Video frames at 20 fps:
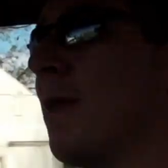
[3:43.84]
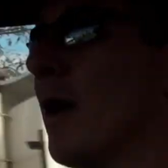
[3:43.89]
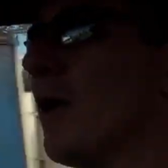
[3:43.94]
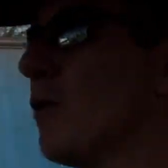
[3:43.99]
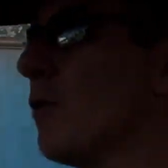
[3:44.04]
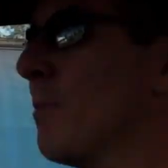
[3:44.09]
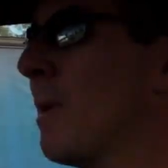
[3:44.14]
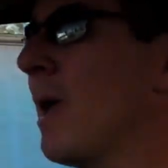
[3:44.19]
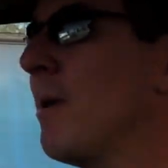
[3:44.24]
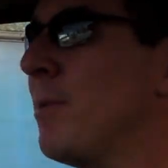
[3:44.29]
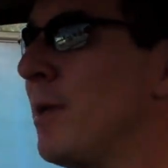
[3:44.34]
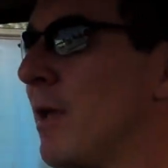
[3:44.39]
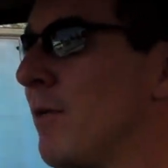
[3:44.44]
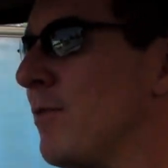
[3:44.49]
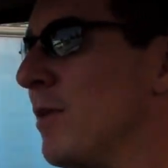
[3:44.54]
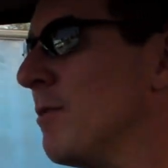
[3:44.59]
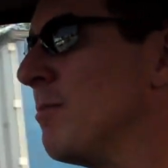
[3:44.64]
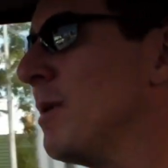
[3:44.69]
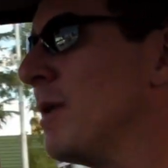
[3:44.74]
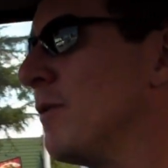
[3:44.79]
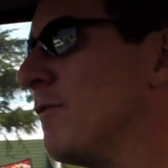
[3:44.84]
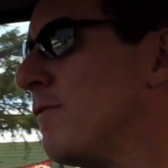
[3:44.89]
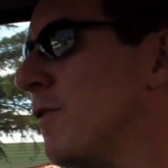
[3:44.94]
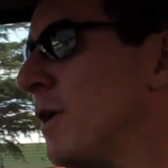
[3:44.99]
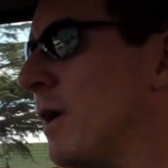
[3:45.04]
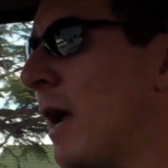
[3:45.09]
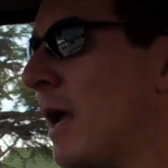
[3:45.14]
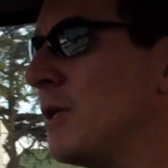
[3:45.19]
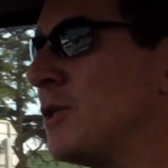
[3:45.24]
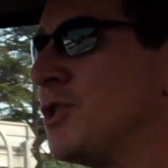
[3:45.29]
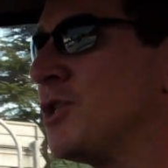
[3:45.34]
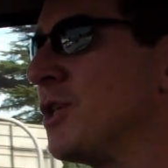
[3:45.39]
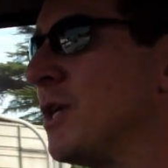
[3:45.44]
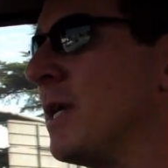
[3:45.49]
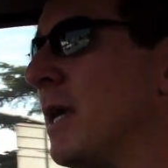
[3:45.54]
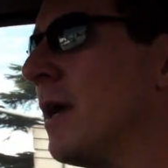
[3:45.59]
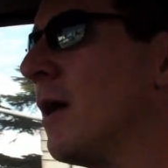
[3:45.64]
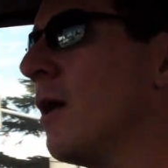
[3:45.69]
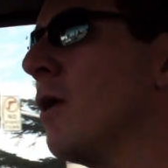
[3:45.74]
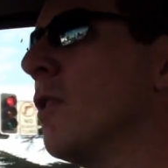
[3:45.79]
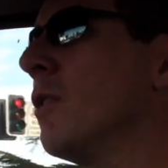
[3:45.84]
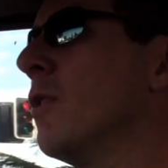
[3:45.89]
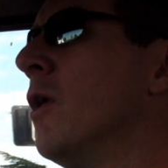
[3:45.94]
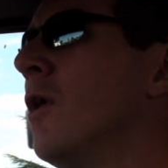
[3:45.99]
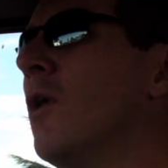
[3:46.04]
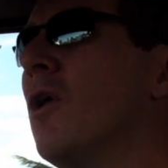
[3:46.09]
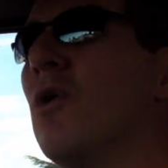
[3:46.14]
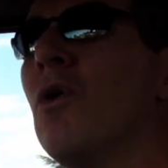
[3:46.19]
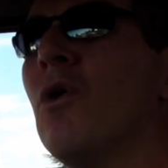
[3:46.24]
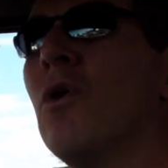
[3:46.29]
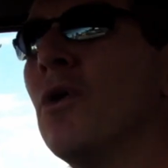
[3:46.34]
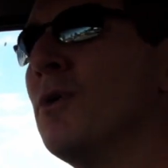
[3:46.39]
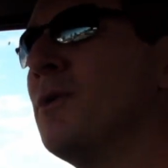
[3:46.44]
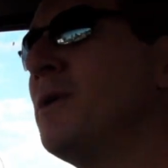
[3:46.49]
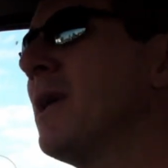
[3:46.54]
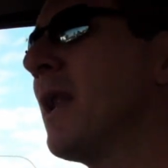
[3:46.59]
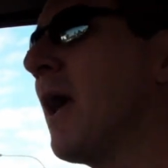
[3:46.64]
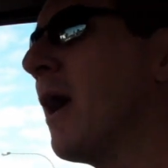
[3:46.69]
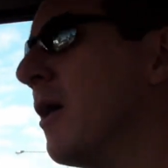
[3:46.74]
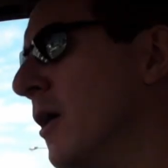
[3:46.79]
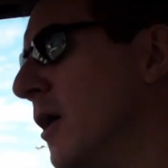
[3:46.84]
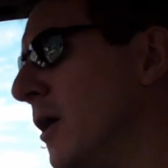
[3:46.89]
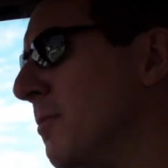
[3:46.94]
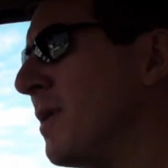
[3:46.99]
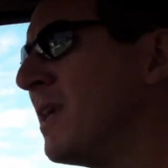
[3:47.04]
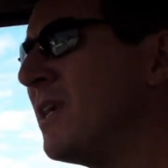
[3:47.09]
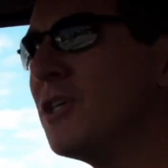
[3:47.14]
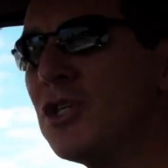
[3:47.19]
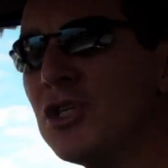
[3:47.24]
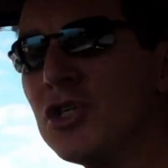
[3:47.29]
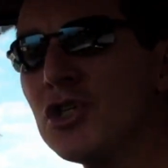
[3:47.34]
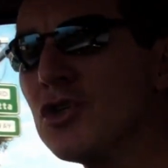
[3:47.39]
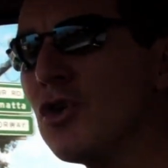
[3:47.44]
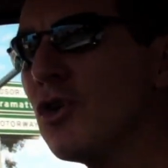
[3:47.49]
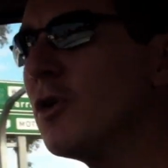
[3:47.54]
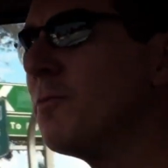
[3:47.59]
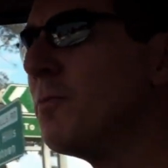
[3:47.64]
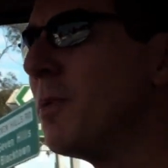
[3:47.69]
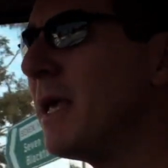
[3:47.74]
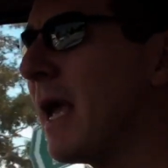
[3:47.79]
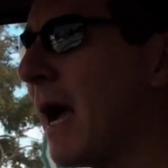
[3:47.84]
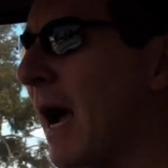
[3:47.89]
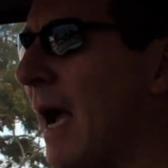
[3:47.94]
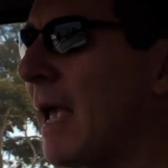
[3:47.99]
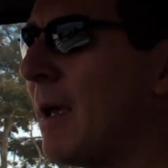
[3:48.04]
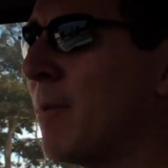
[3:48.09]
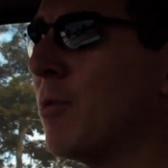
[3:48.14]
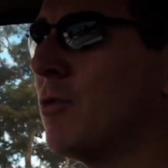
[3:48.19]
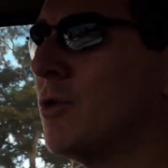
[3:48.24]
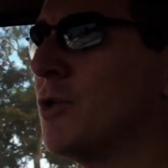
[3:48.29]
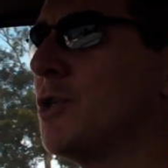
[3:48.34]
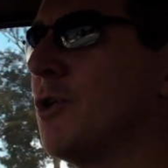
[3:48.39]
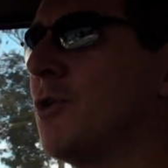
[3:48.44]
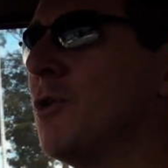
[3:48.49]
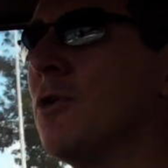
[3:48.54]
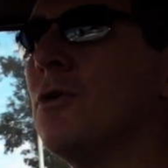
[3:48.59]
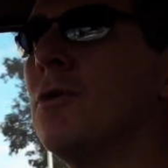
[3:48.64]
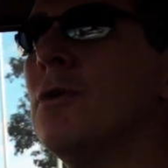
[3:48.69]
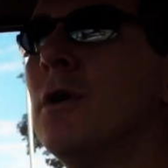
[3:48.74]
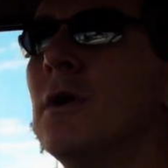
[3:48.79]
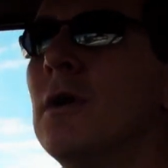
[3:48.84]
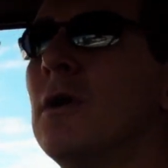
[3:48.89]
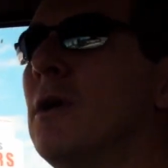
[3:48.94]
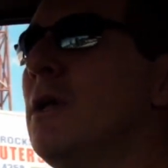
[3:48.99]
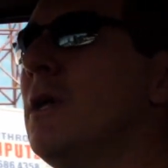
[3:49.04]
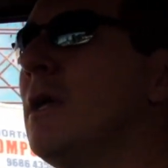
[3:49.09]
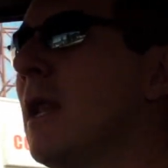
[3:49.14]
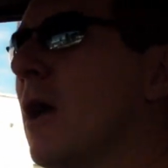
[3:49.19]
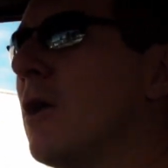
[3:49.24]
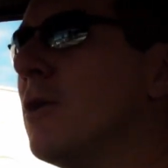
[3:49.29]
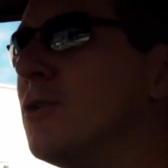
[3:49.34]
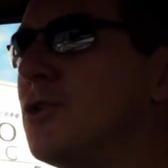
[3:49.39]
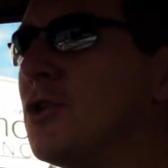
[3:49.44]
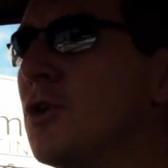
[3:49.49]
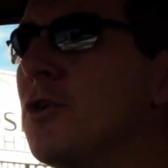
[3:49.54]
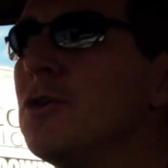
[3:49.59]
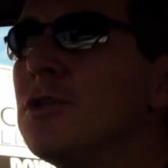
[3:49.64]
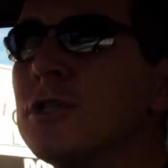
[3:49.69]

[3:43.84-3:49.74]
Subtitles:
that, or maybe even a bit of VHDL, or, you know, but you should be able to, you know, do